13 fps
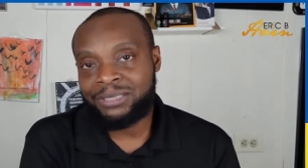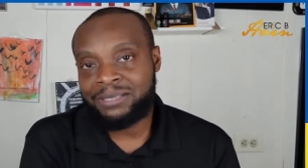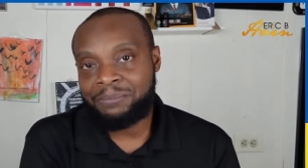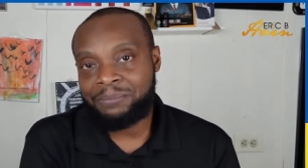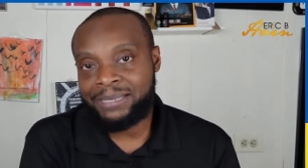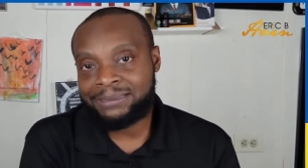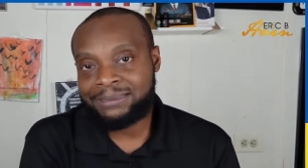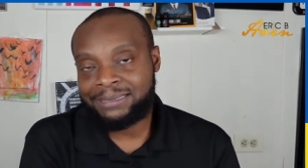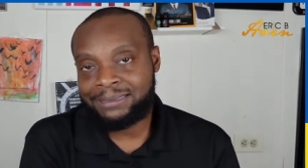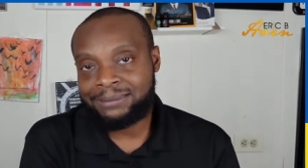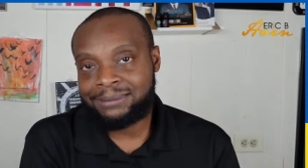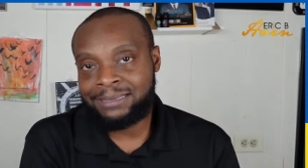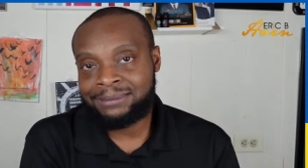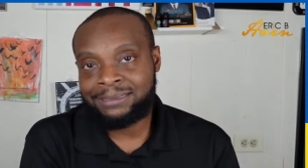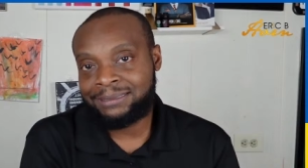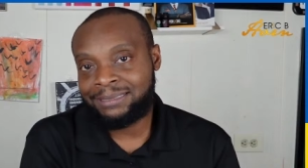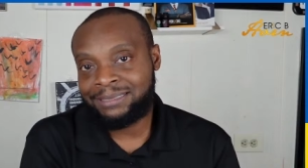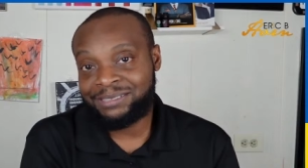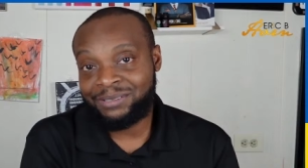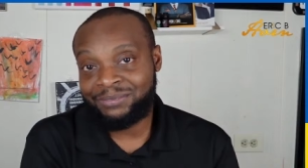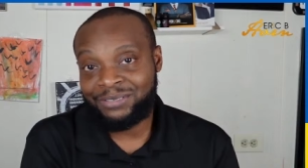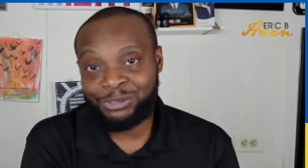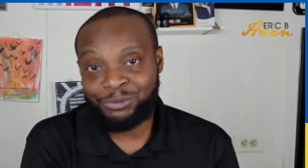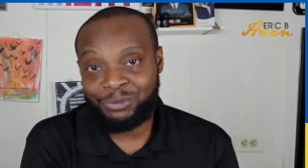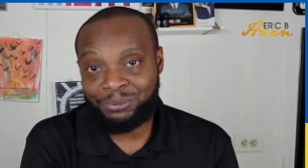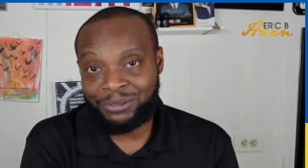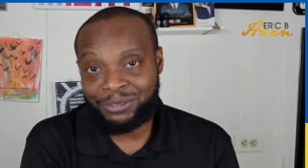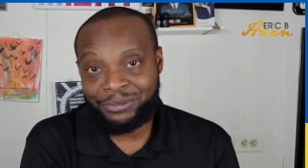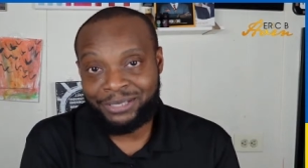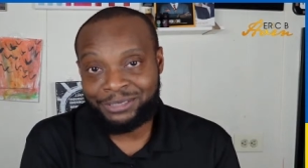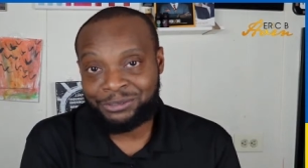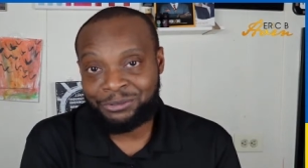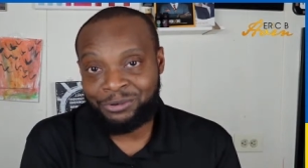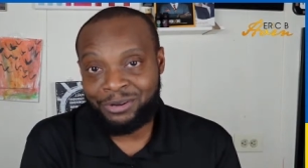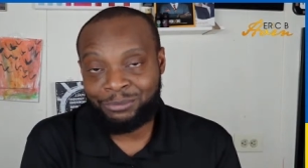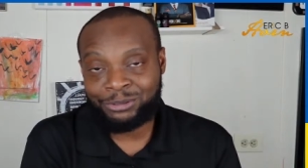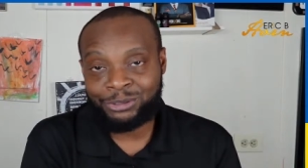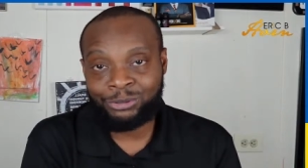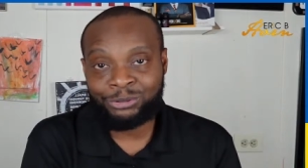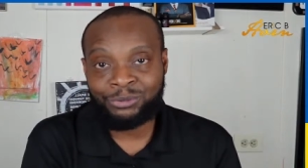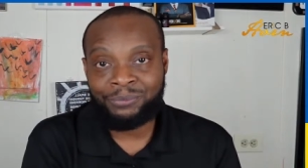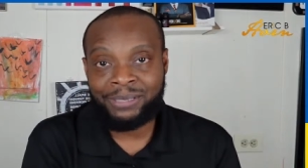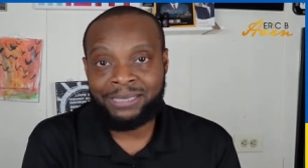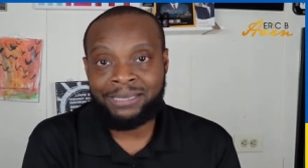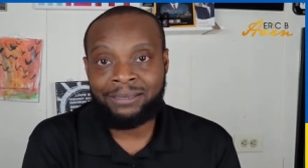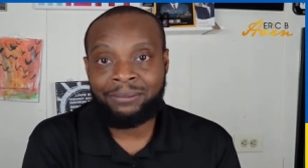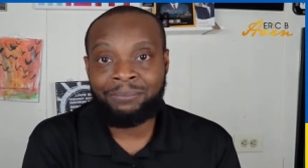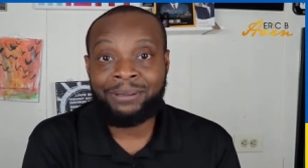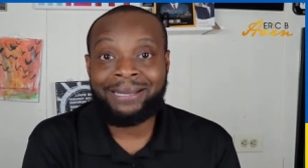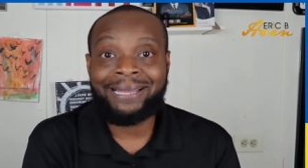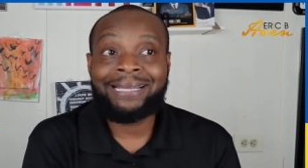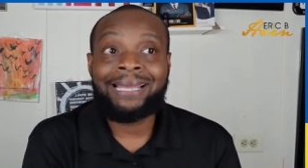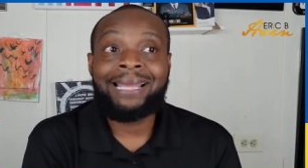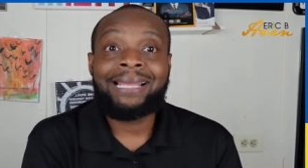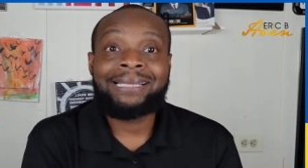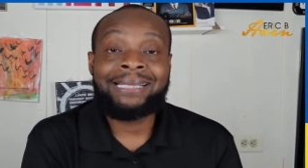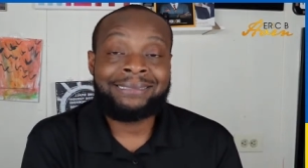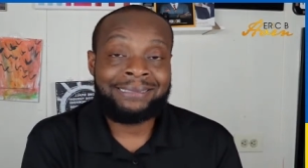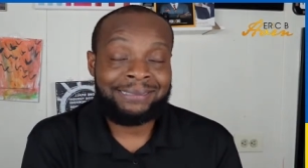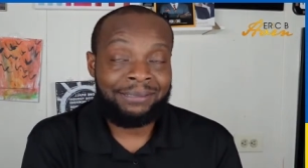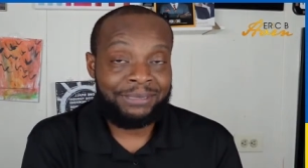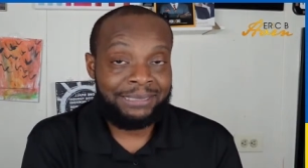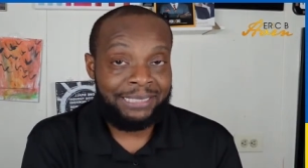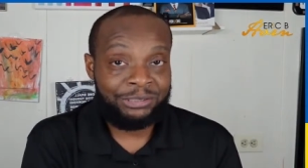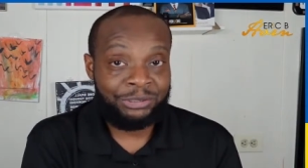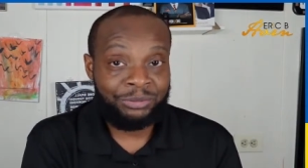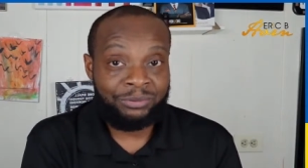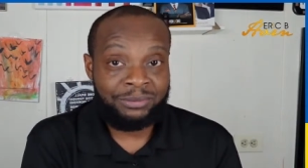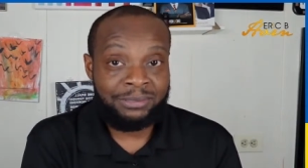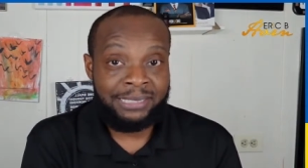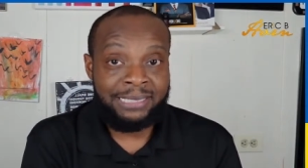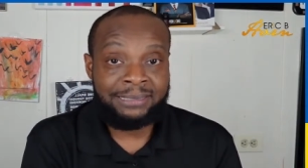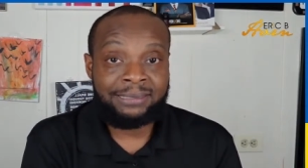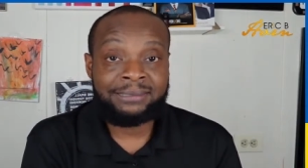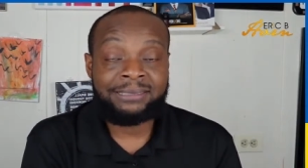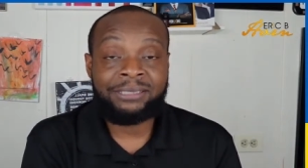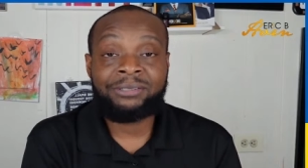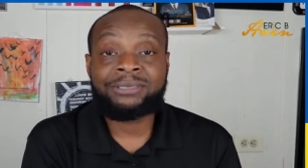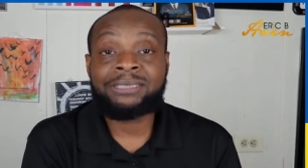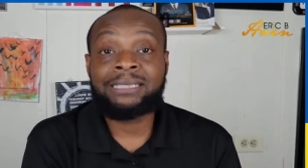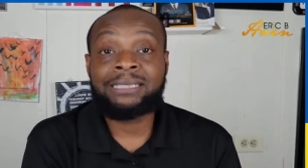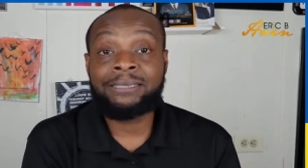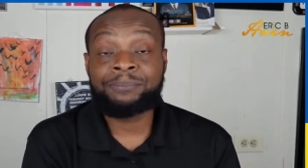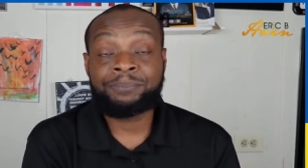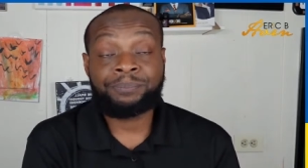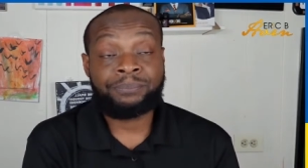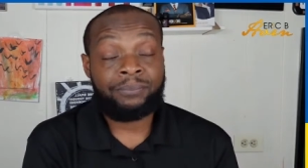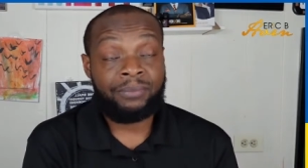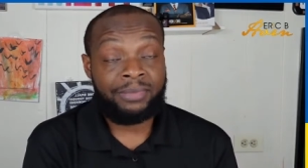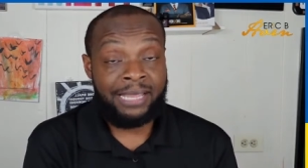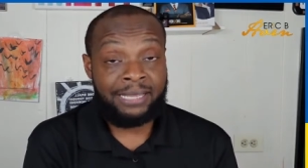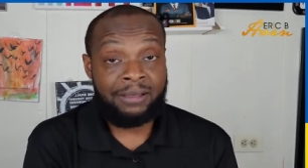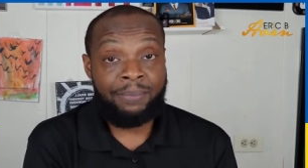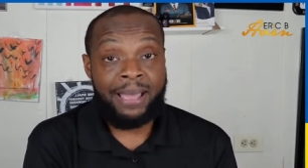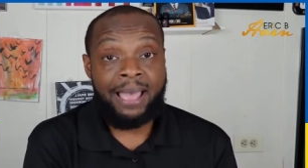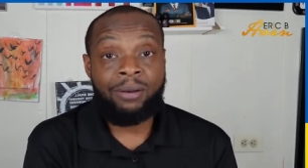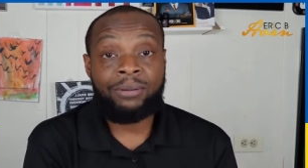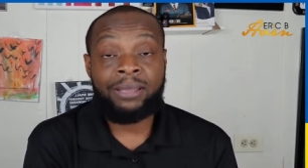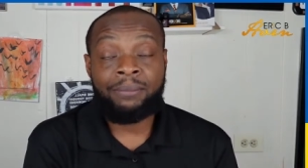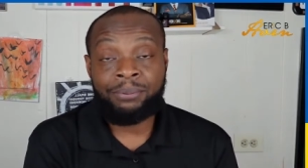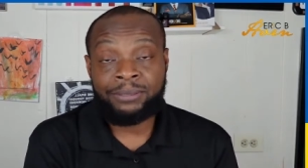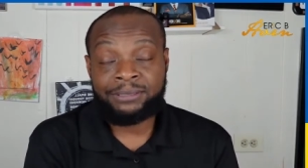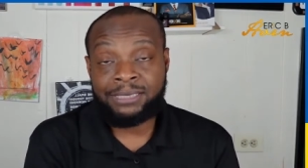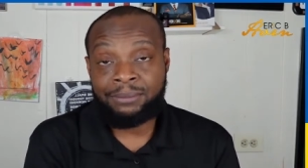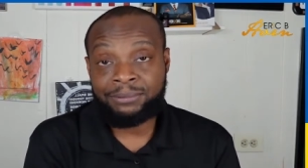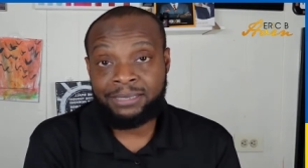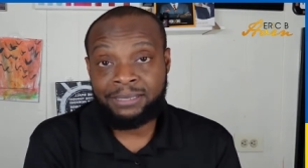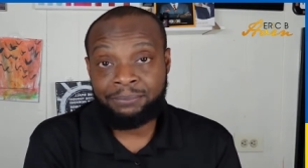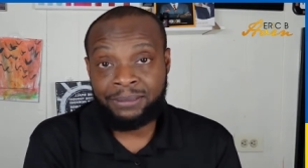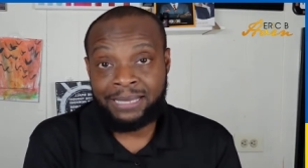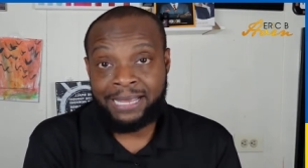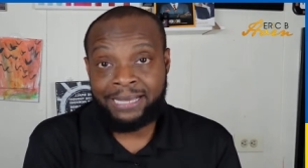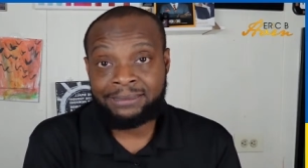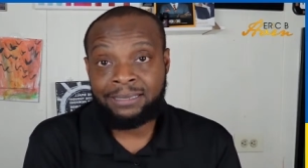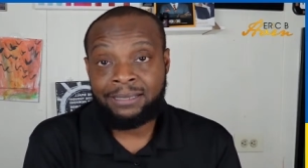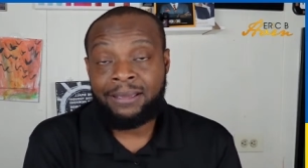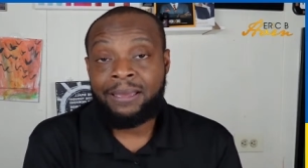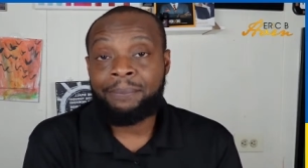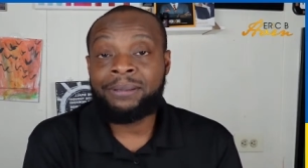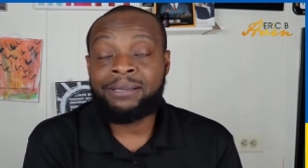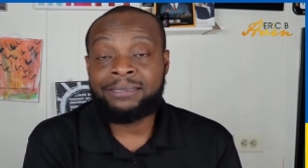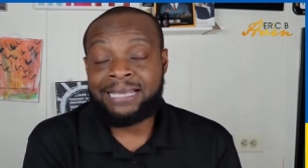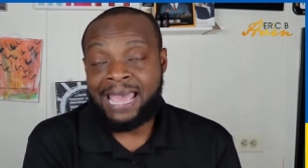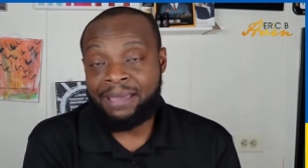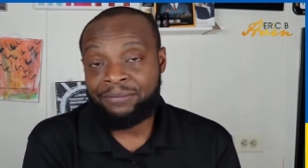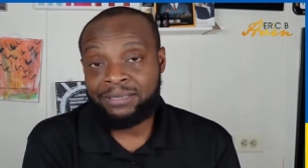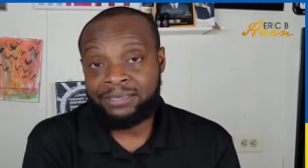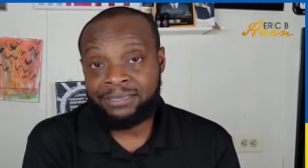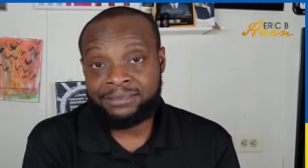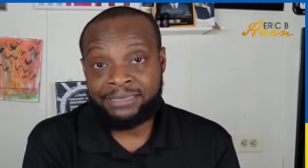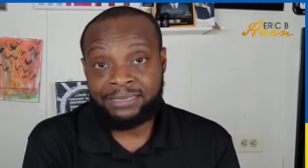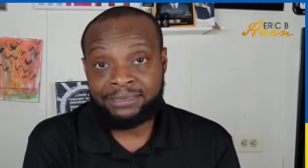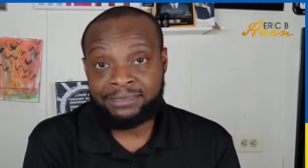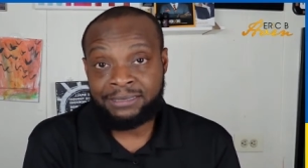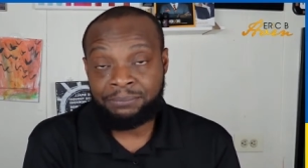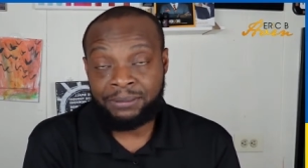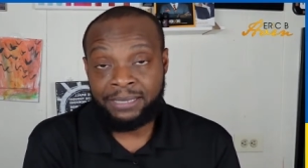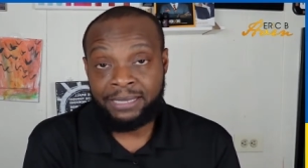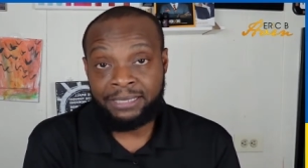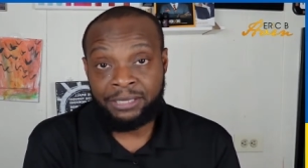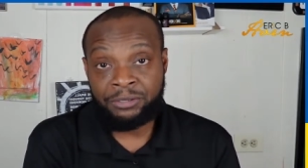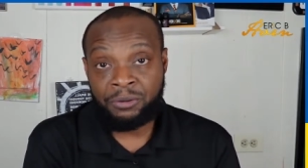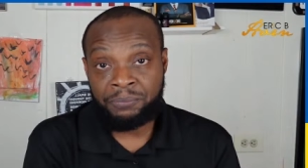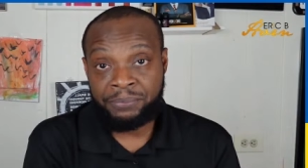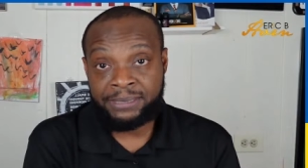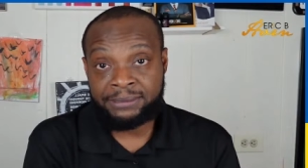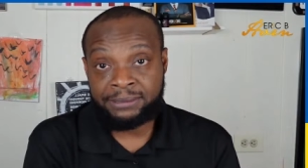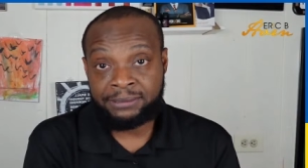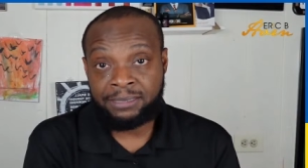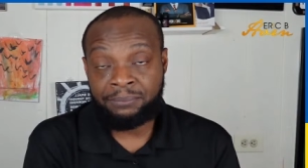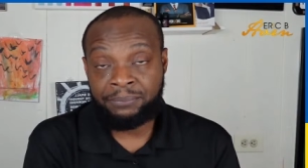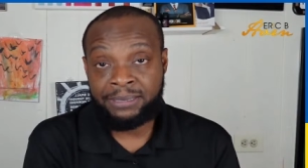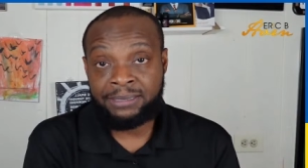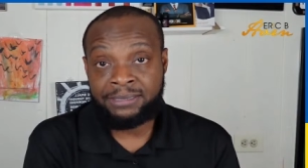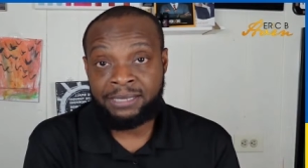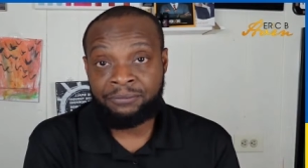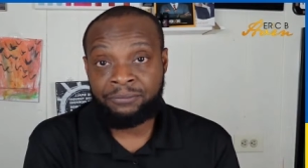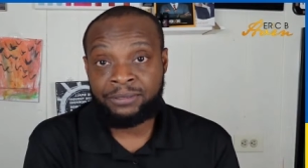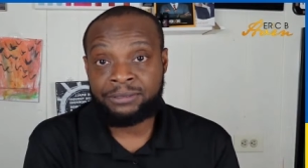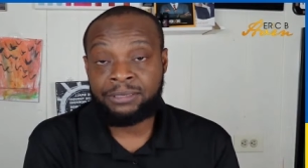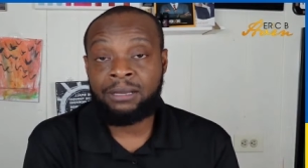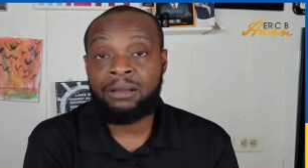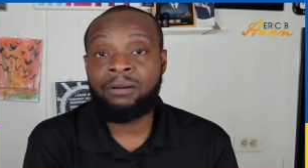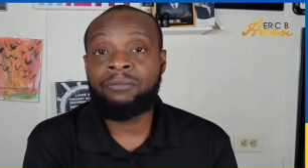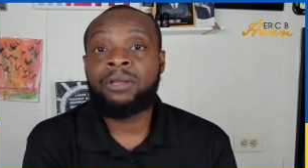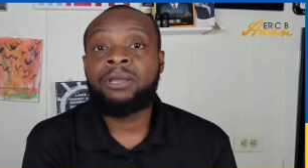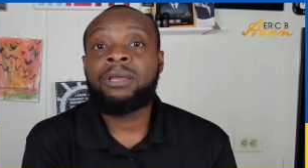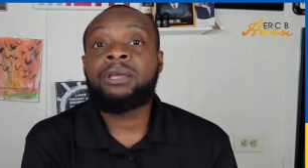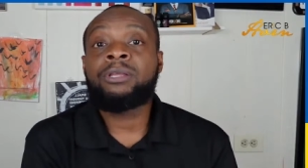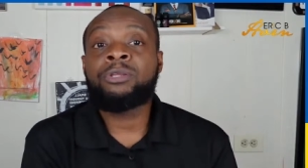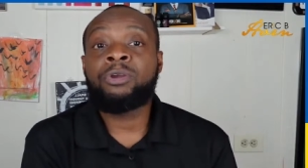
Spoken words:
owning a business. This isn't the stuff that you will put on Instagram or social media, but this is something that you need to seriously think about and put something in place, because having a contingency plan in your business could be the difference of